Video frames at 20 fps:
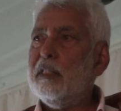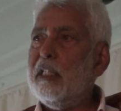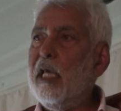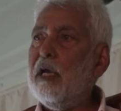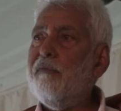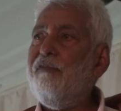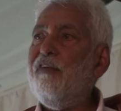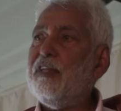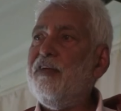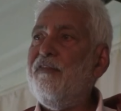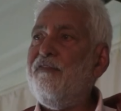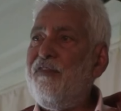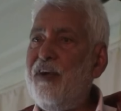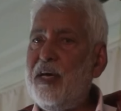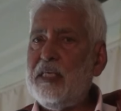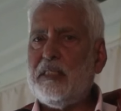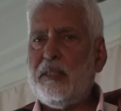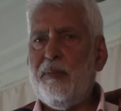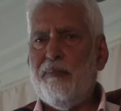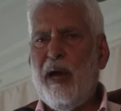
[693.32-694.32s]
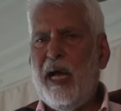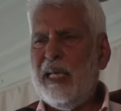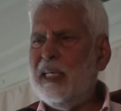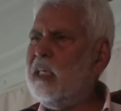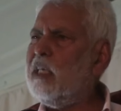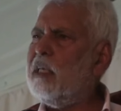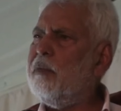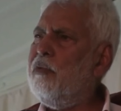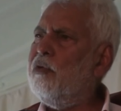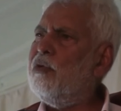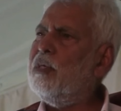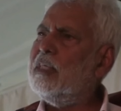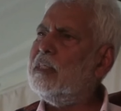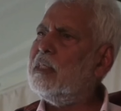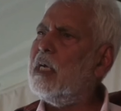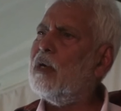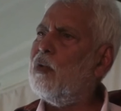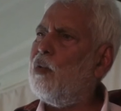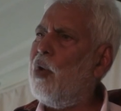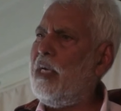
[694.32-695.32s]
They, for the first, mining
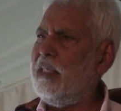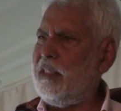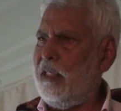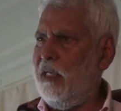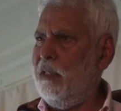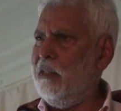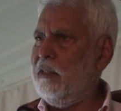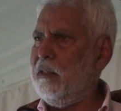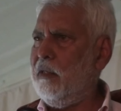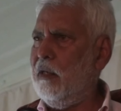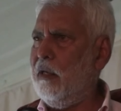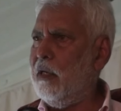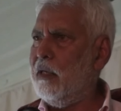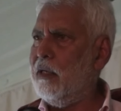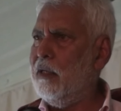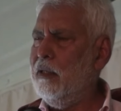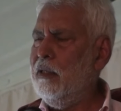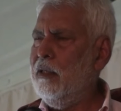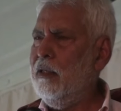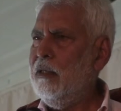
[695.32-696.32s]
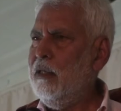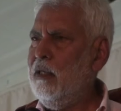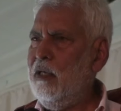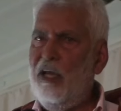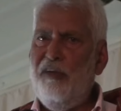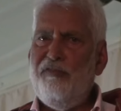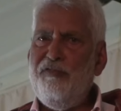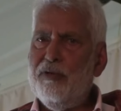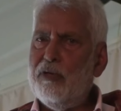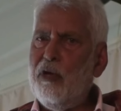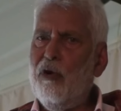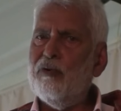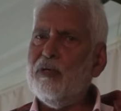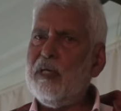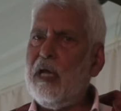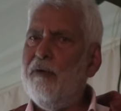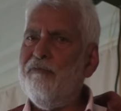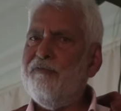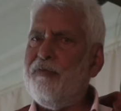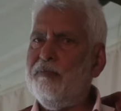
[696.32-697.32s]
communities are quite insular. If you
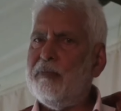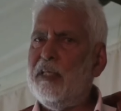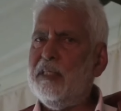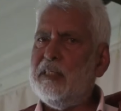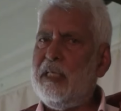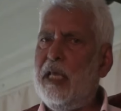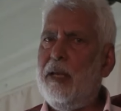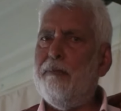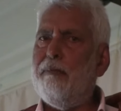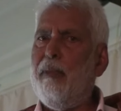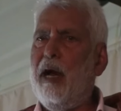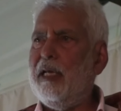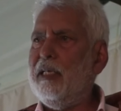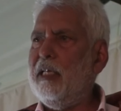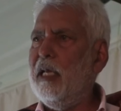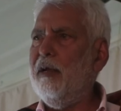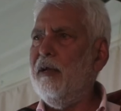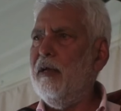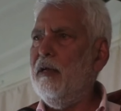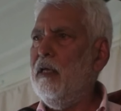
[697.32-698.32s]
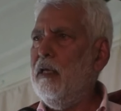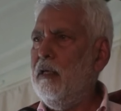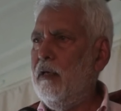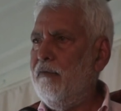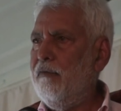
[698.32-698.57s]
don't come from the same mining